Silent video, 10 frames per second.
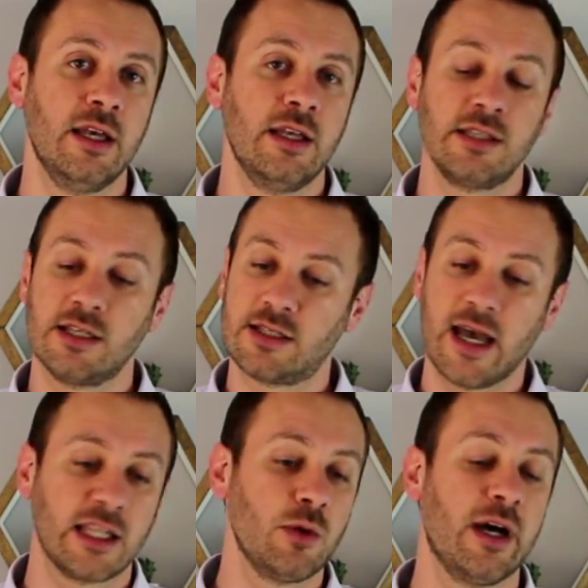It's
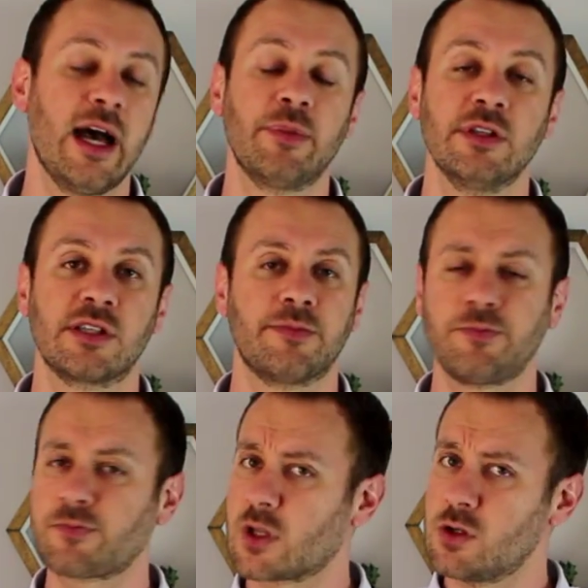exactly what happens.
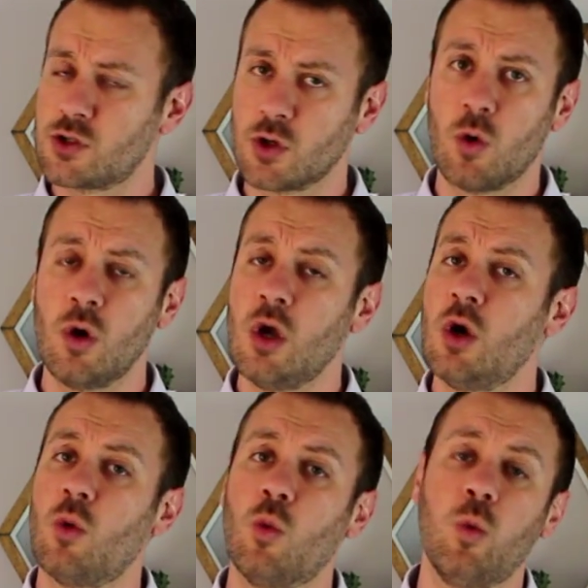So,
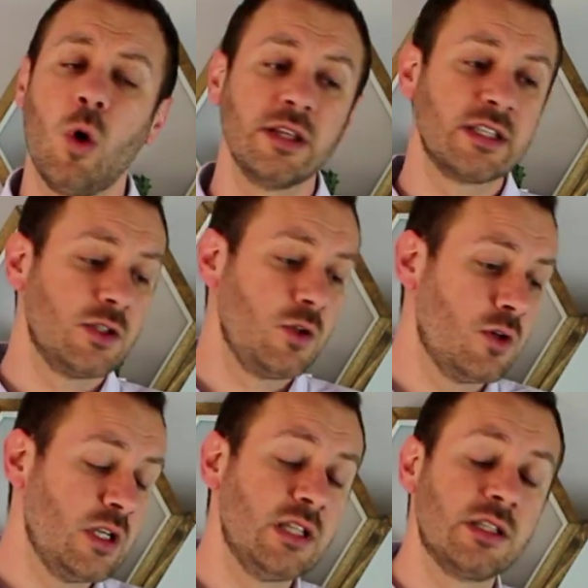what do
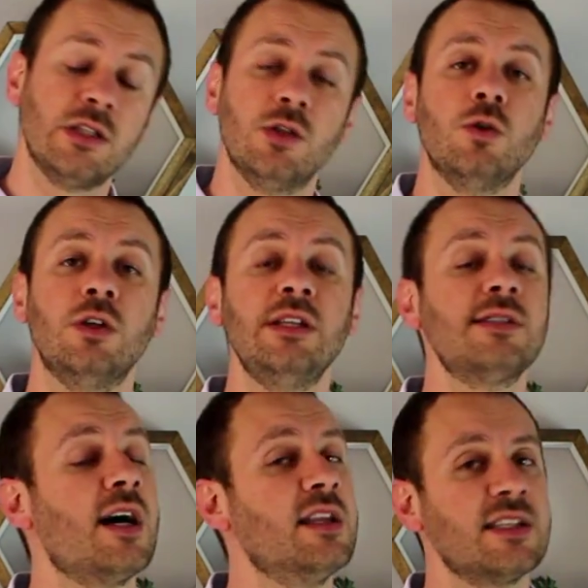you need to do? You need
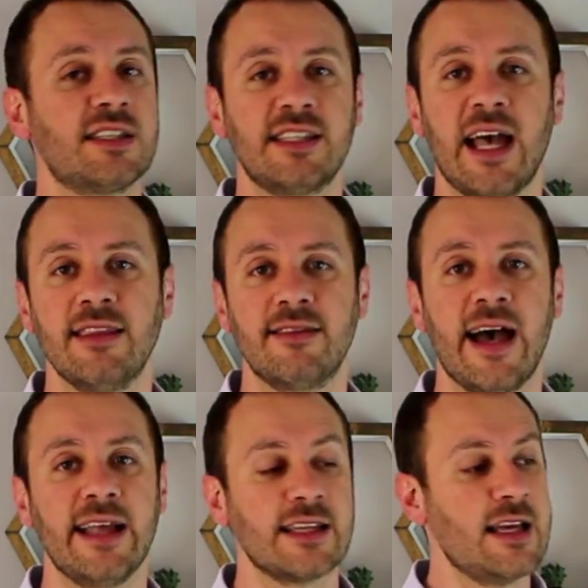to understand
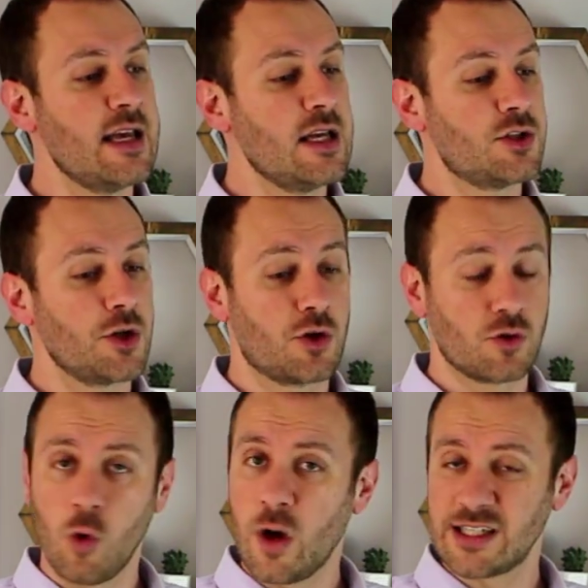that to
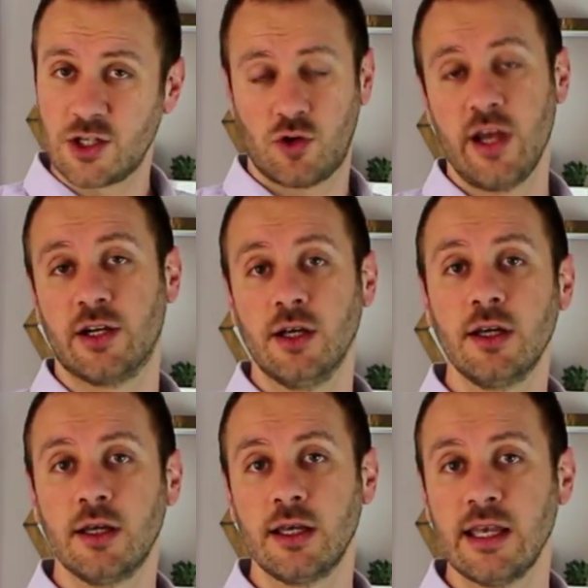grow as a
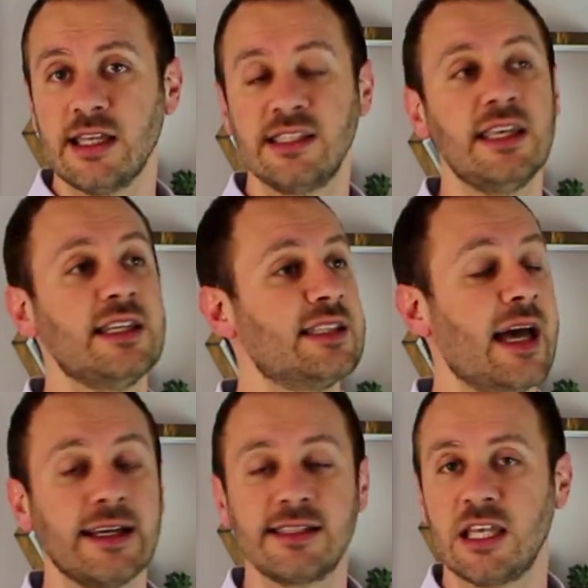trader is the
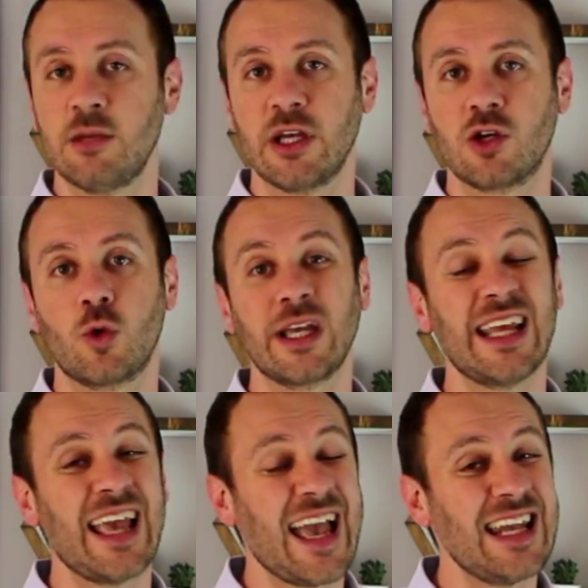exact same in growing
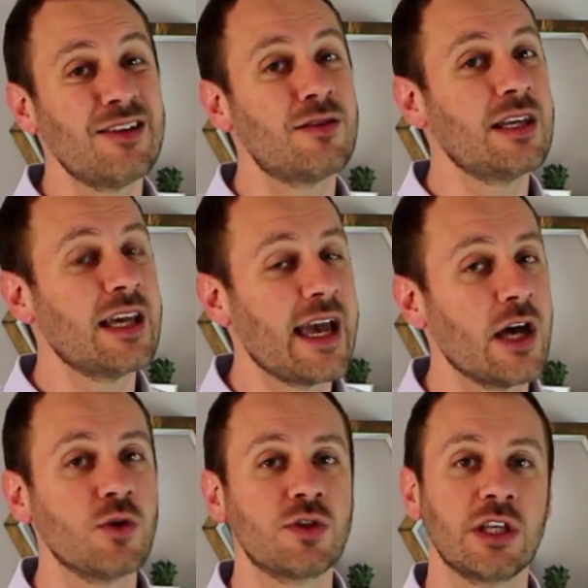in anything
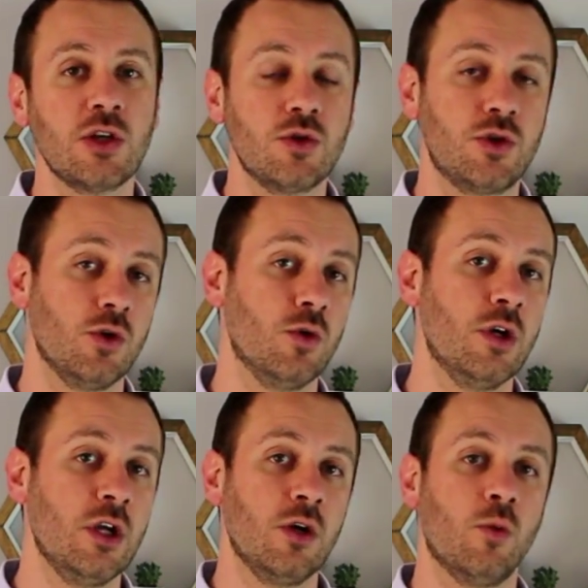else that you
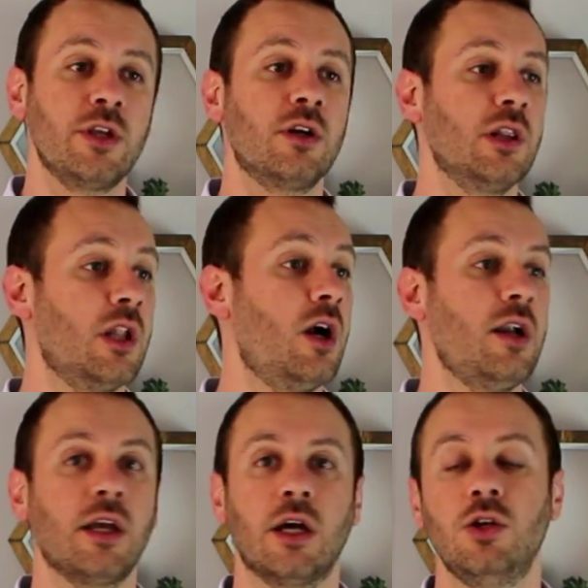do when you're
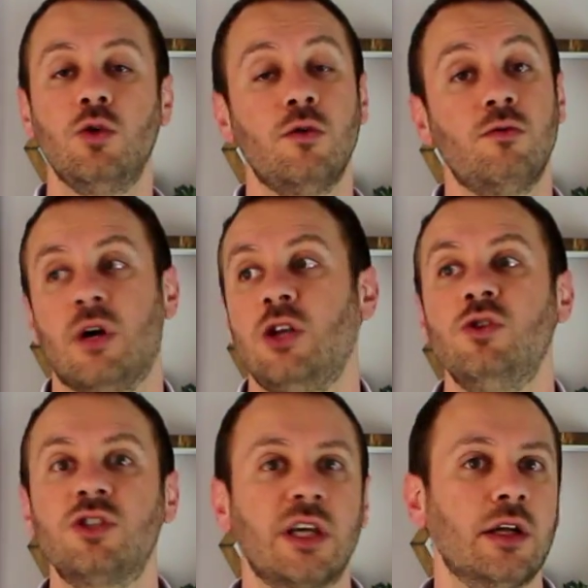learning a
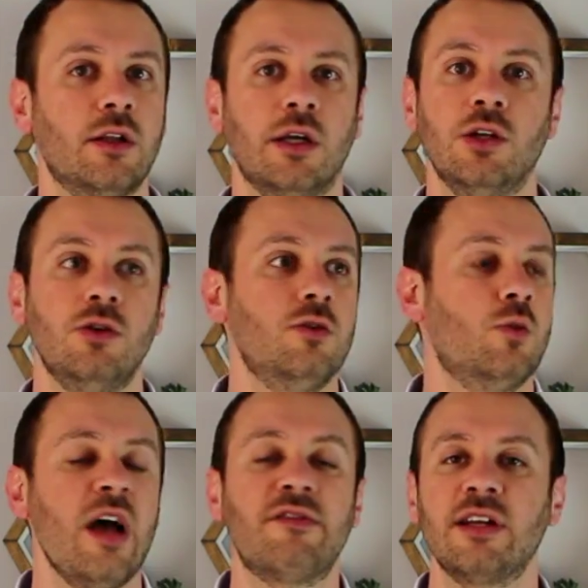new skill, a new
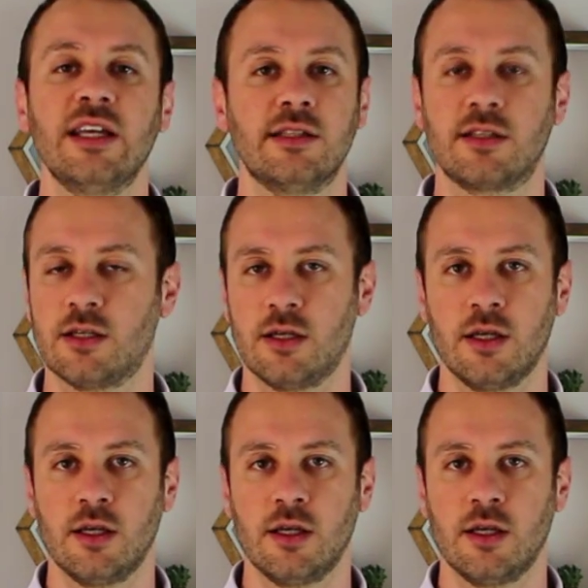whatever it is.